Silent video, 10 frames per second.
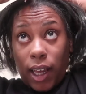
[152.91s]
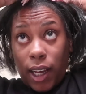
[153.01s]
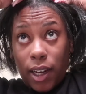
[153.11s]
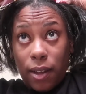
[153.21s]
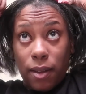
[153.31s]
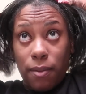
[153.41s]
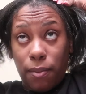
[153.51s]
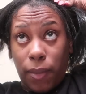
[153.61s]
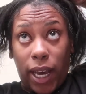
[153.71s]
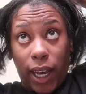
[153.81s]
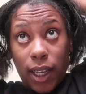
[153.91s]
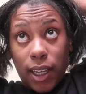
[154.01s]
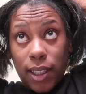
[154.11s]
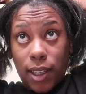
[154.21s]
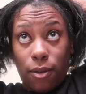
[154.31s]
I know the back
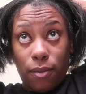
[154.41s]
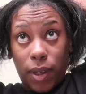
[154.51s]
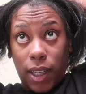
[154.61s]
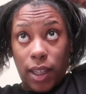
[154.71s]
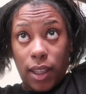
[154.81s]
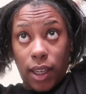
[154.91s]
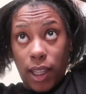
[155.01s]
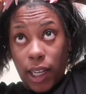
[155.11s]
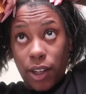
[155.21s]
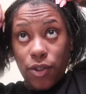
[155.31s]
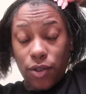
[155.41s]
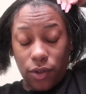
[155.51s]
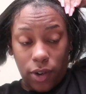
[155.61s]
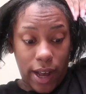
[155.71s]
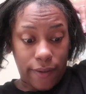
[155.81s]
is gonna be looking like a
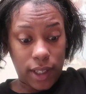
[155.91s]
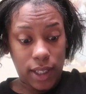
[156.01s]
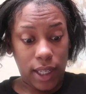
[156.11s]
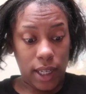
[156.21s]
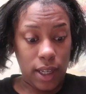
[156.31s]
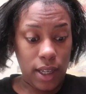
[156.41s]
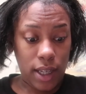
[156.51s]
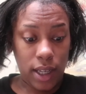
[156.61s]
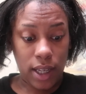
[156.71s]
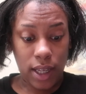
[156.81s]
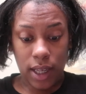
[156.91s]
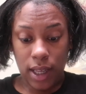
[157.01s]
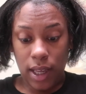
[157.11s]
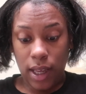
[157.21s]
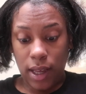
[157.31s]
travesty,
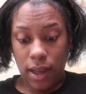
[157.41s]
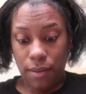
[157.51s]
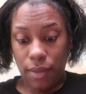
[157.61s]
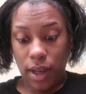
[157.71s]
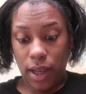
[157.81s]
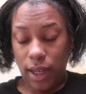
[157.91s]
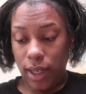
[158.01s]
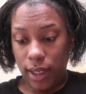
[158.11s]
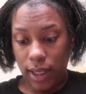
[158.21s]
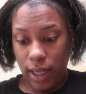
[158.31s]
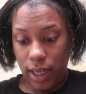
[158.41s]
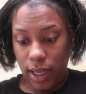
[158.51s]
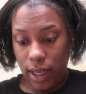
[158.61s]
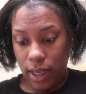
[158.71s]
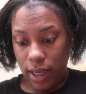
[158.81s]
but
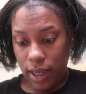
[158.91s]
honestly, I